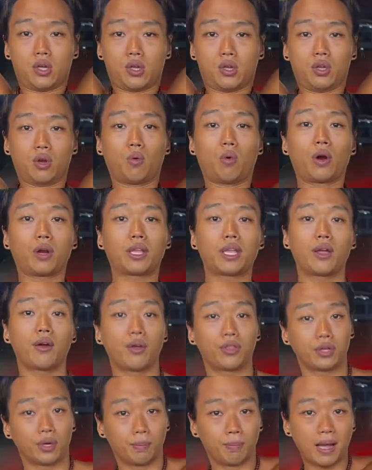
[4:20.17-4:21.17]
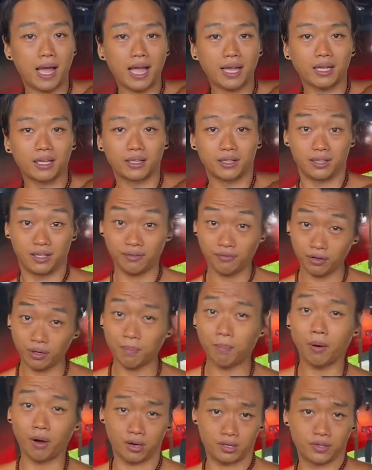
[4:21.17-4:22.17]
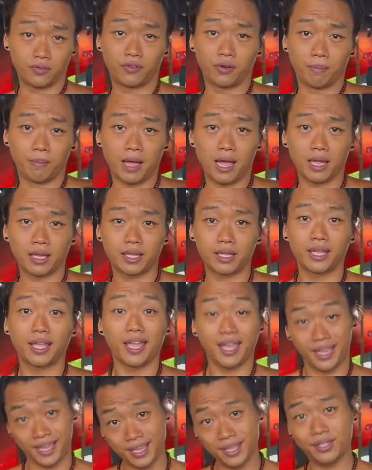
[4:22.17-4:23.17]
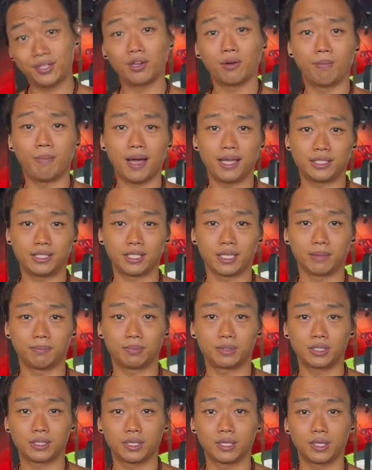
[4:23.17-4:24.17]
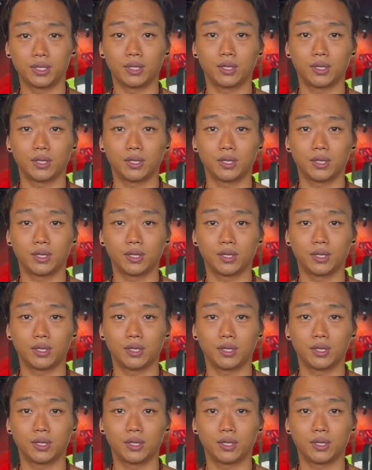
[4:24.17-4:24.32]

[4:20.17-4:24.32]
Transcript: you're working on your back, different parts of your back, and your biceps.